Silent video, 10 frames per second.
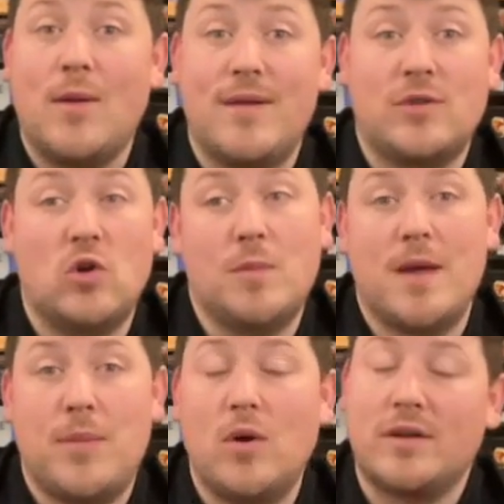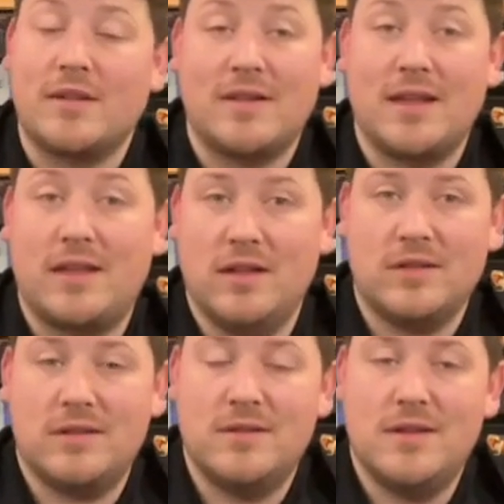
I have to hope my opponent doesn't get killed.